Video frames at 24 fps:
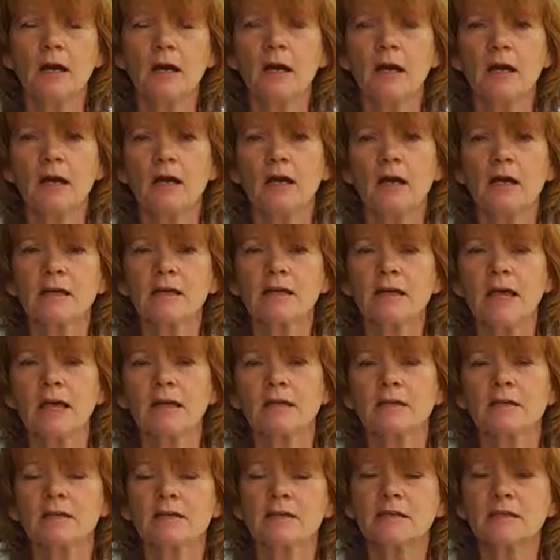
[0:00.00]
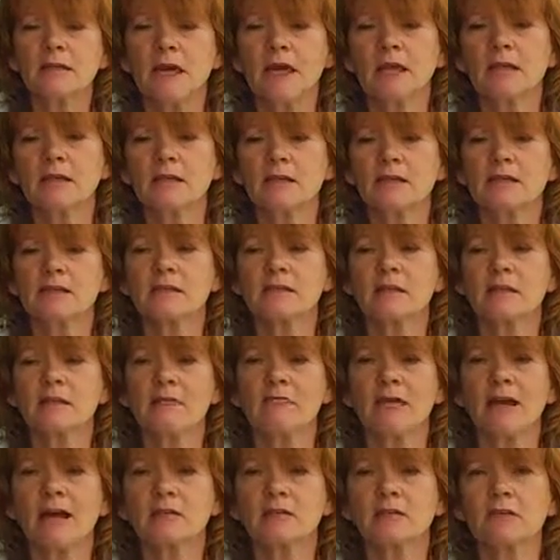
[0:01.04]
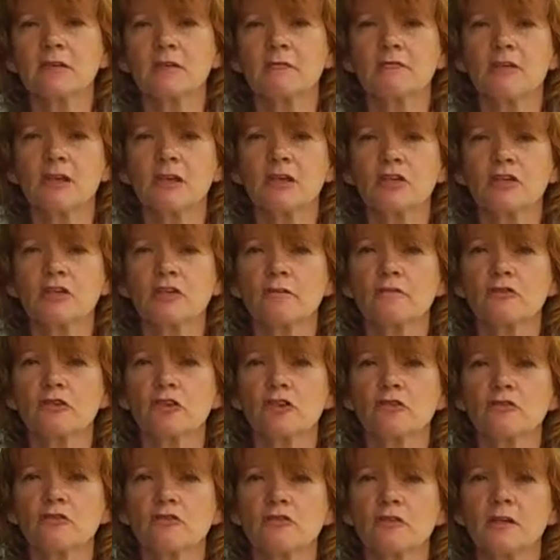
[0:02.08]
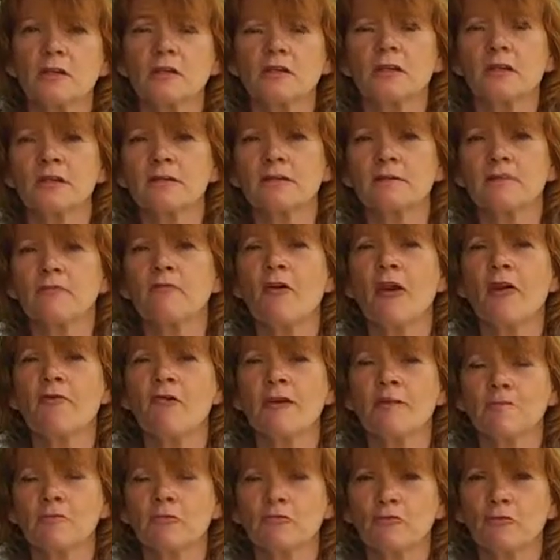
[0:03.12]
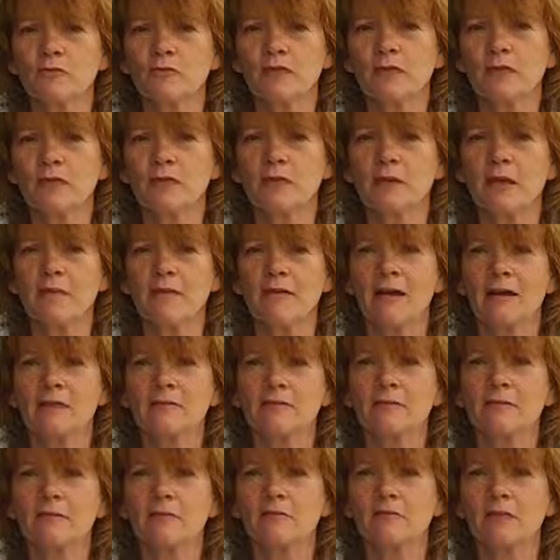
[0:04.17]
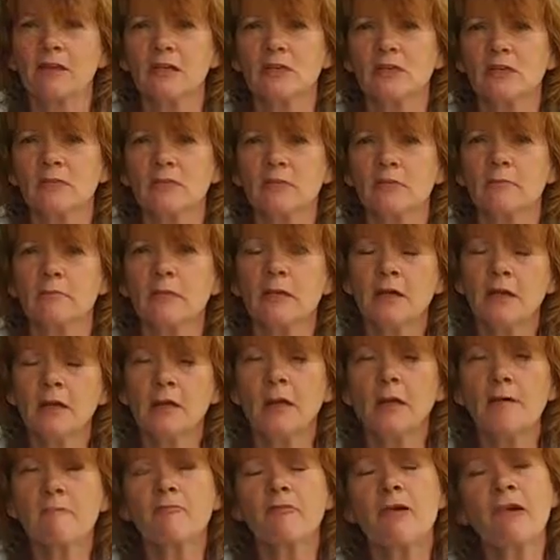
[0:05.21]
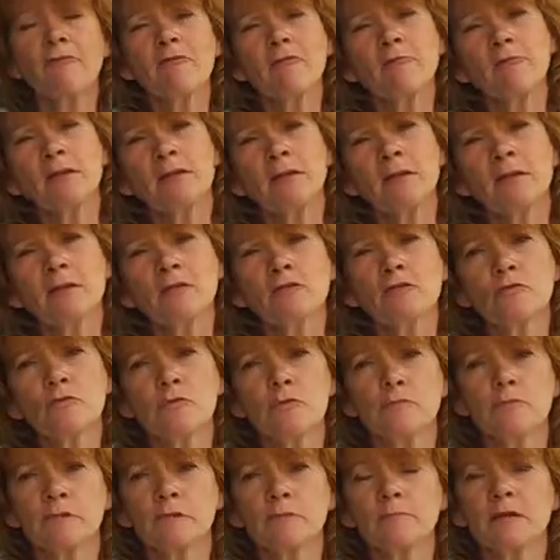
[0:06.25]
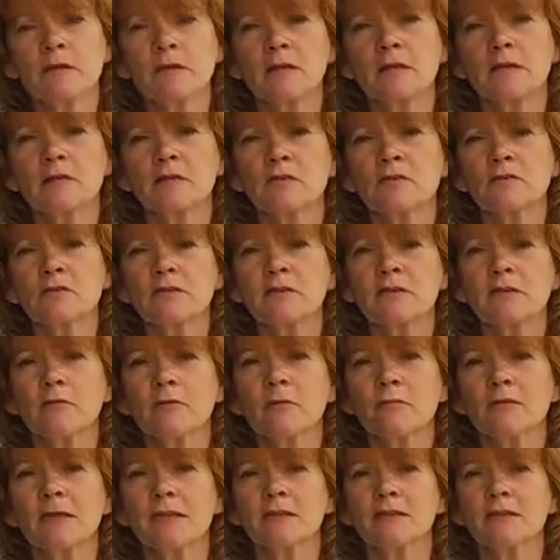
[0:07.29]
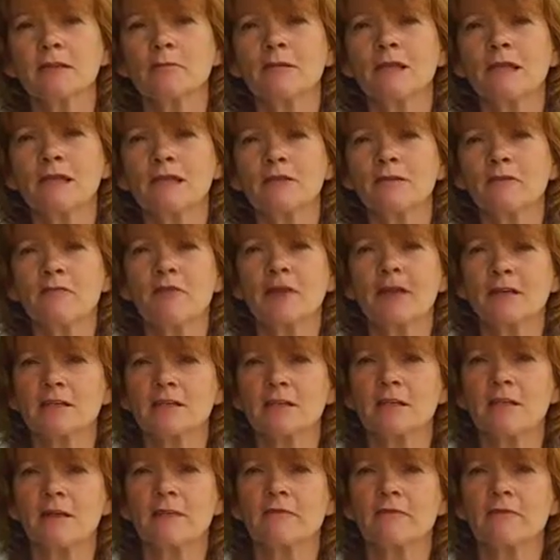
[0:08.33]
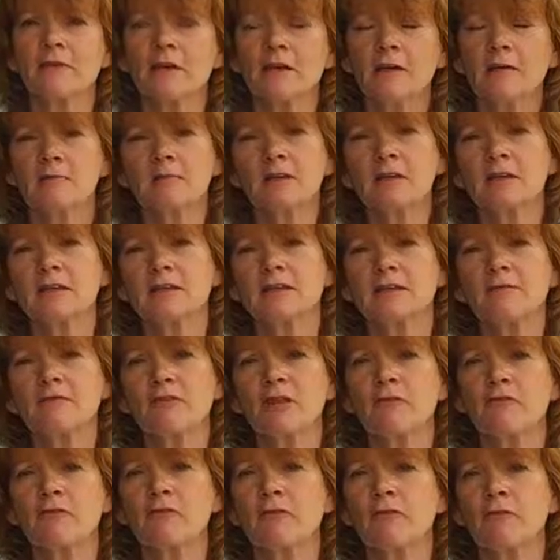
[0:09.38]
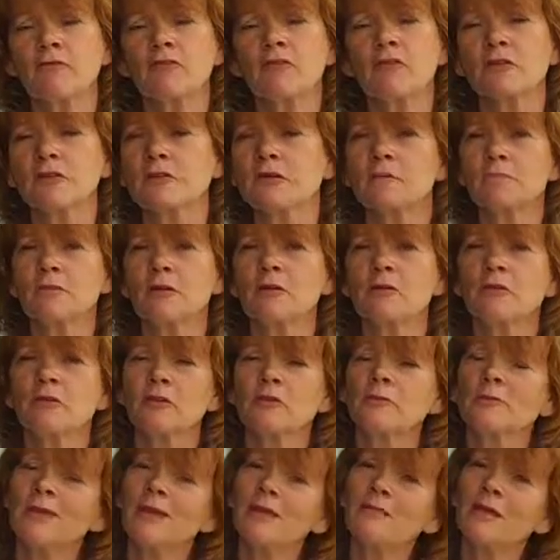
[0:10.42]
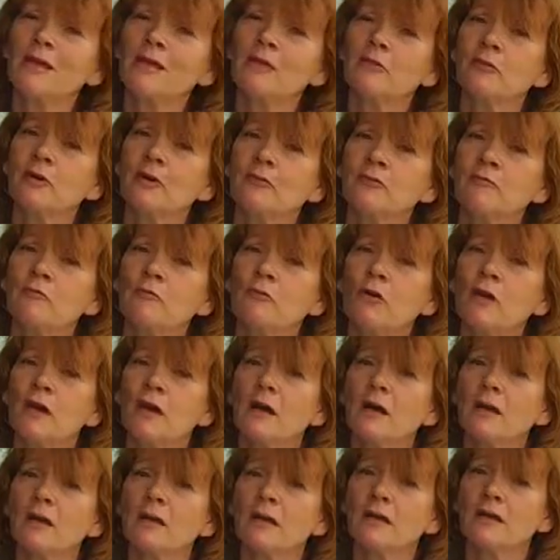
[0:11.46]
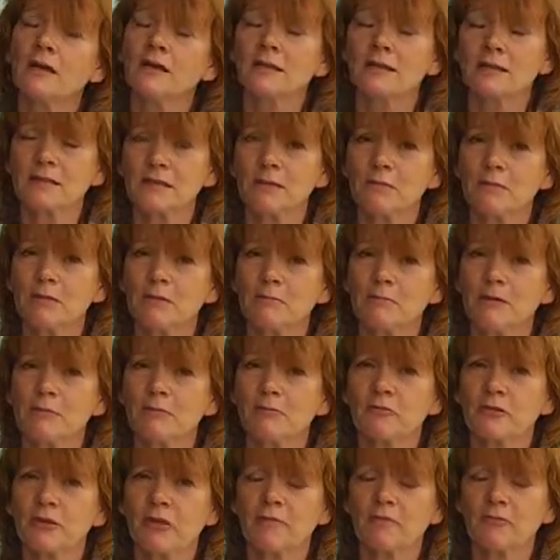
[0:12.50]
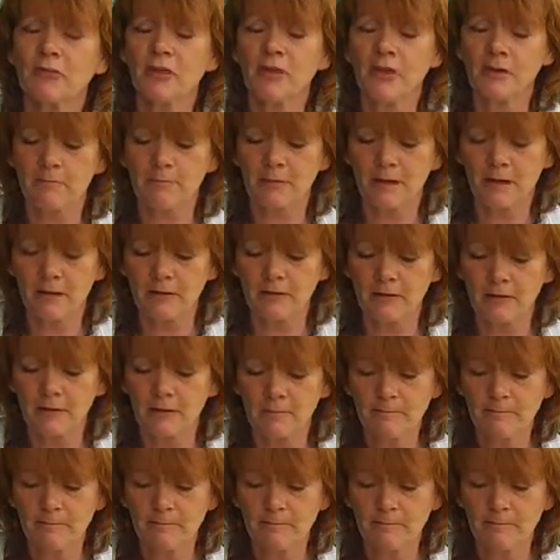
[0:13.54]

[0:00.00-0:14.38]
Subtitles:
Again, containers that are out of the reach of children, it's very important that they're out of the reach of them, preferably indoors, because also it makes them less effective, because if the frost has been on them, they may not even work. It's something people don't think about.